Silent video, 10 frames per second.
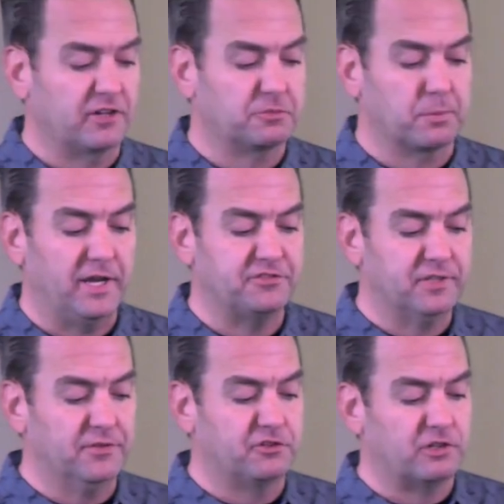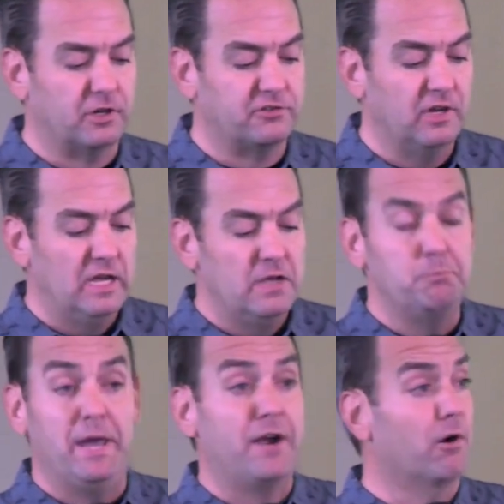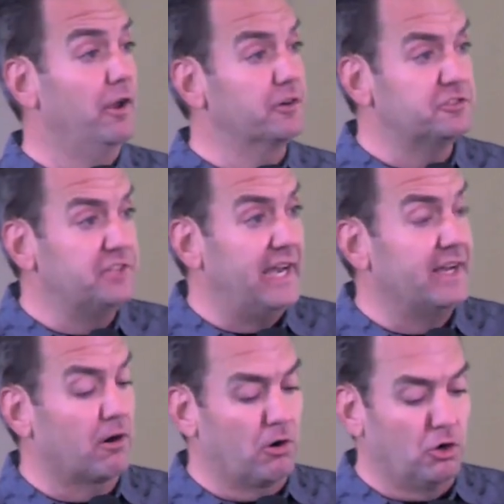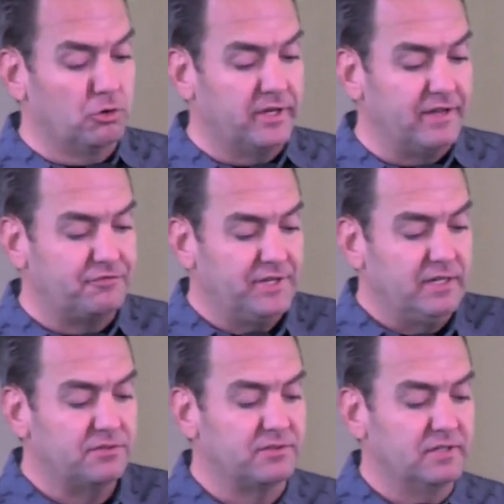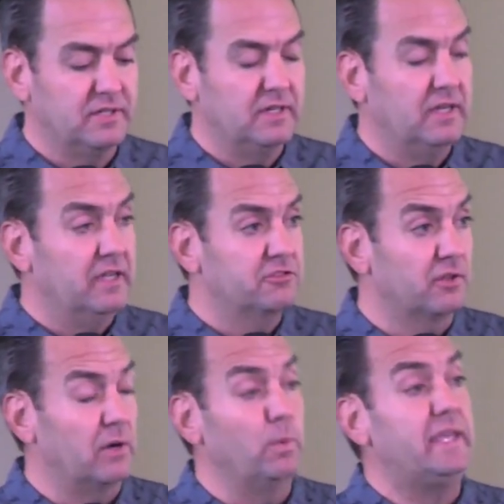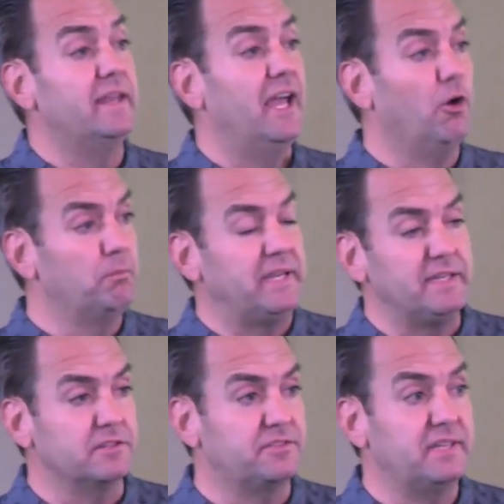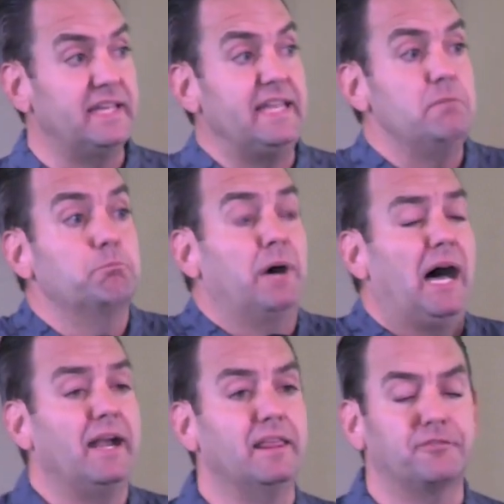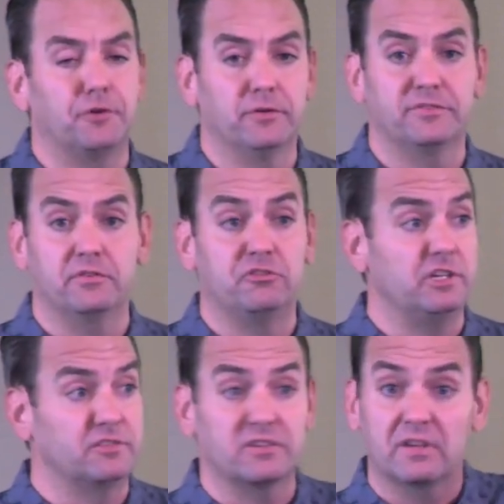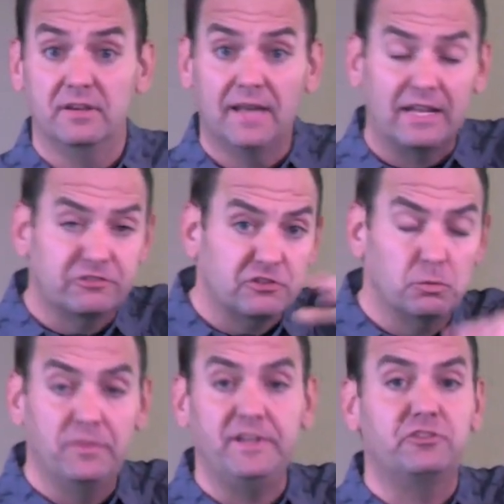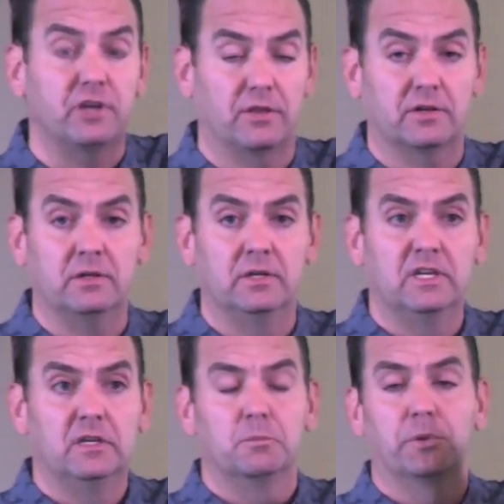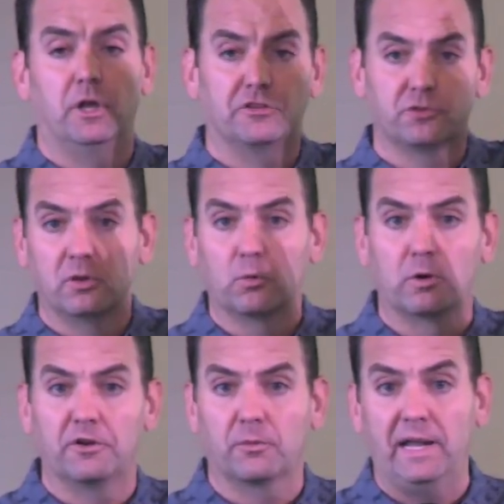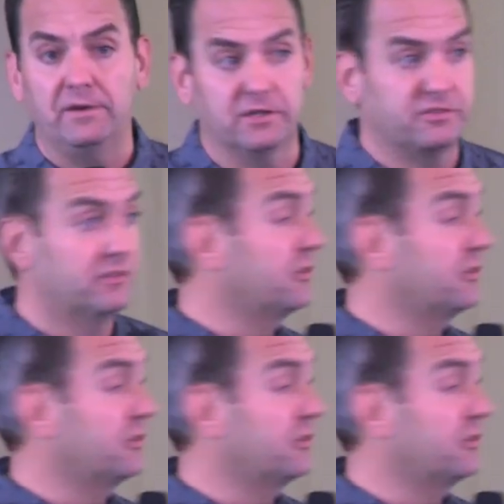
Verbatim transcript: expressed in the church, better understanding our own giftings, so that we can help Media City embody the fullness of Jesus, not just with each other, but also in the world around us. And